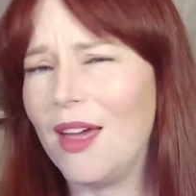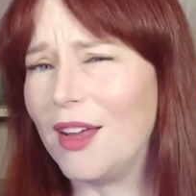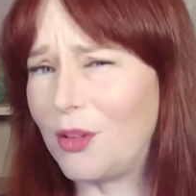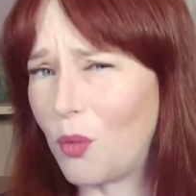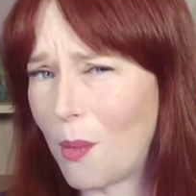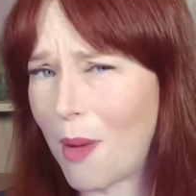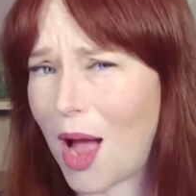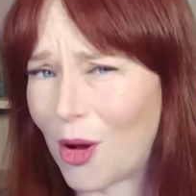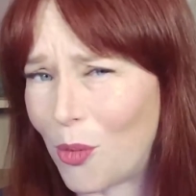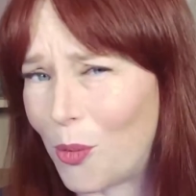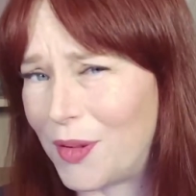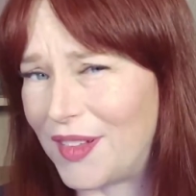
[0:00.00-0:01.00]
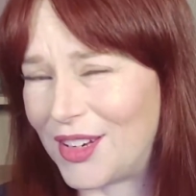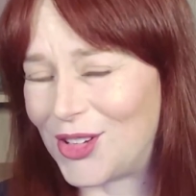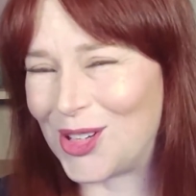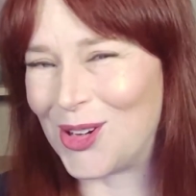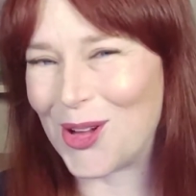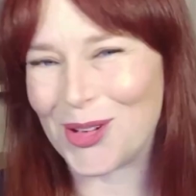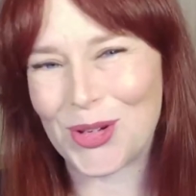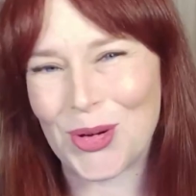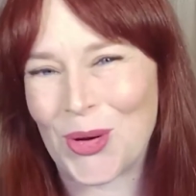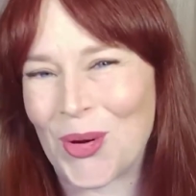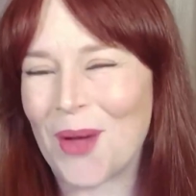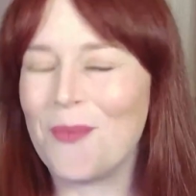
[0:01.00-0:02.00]
It's a remarkable position
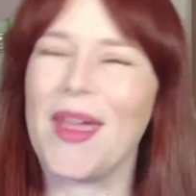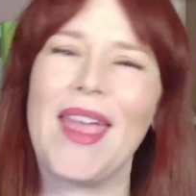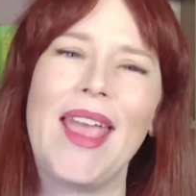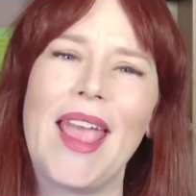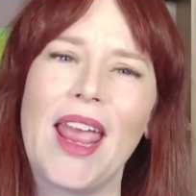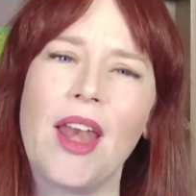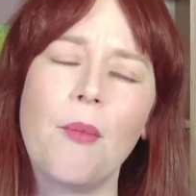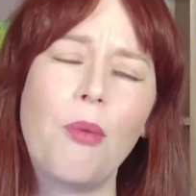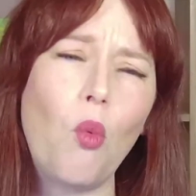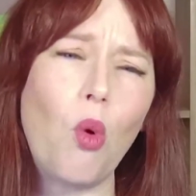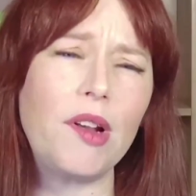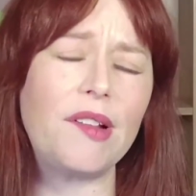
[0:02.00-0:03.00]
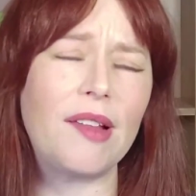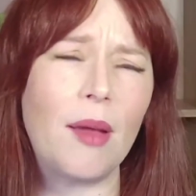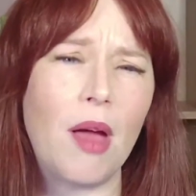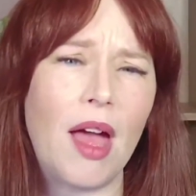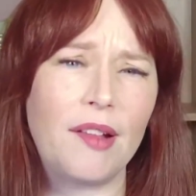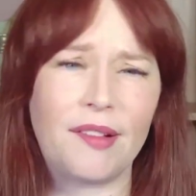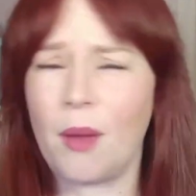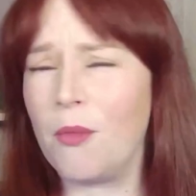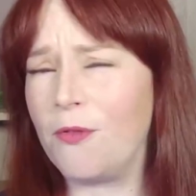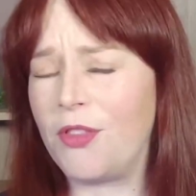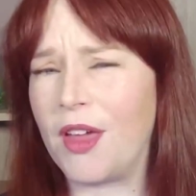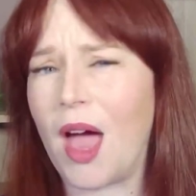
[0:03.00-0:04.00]
to be in. But what's
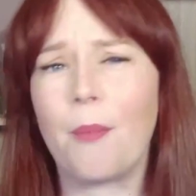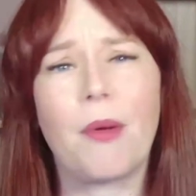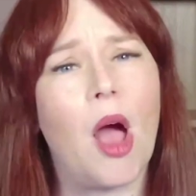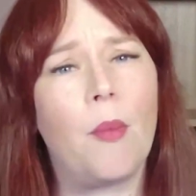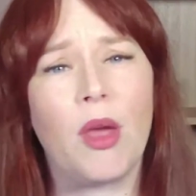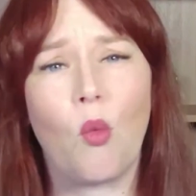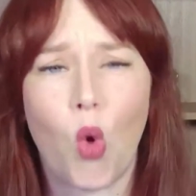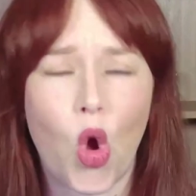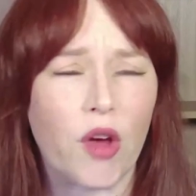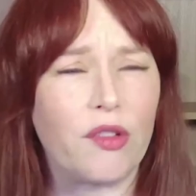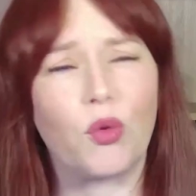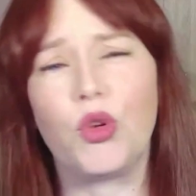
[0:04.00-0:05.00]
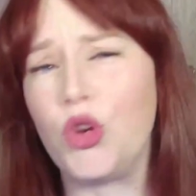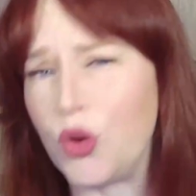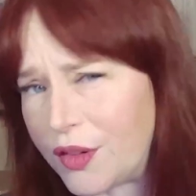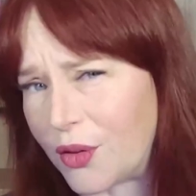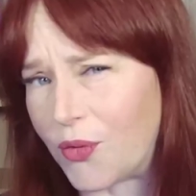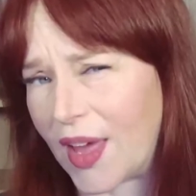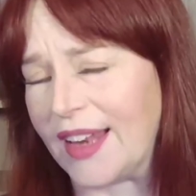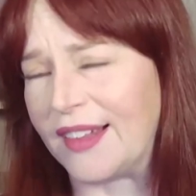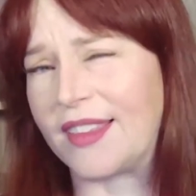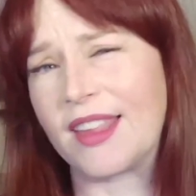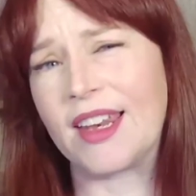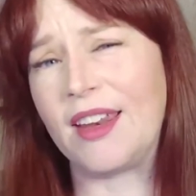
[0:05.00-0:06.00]
some of the upcoming works or news
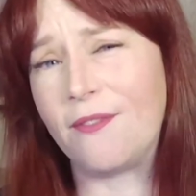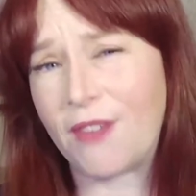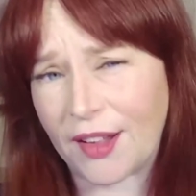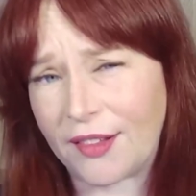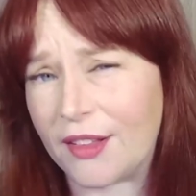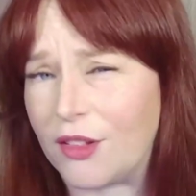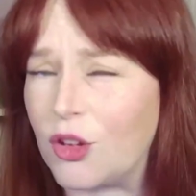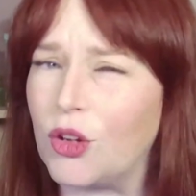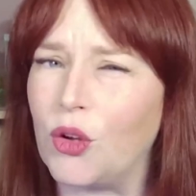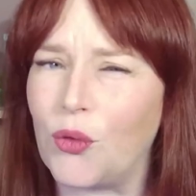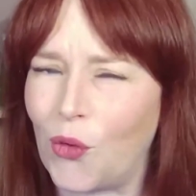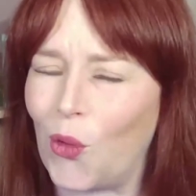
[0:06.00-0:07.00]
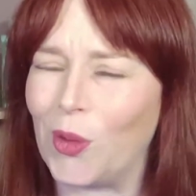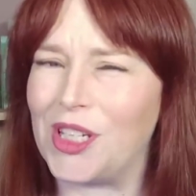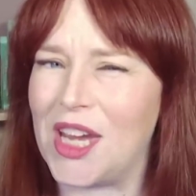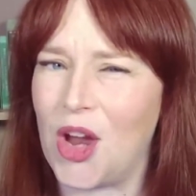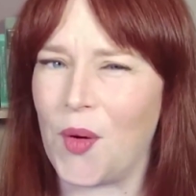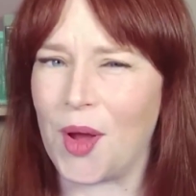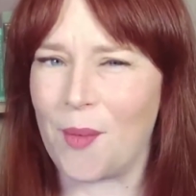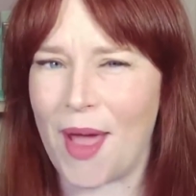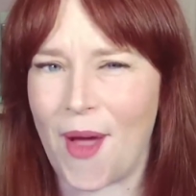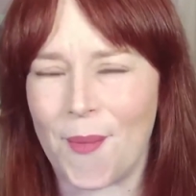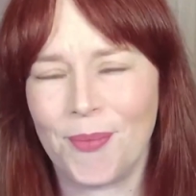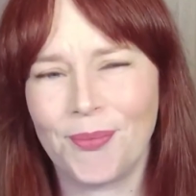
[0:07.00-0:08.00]
events that investors can look forward to hearing
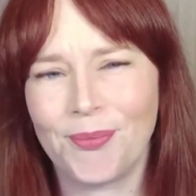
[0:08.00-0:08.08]
about?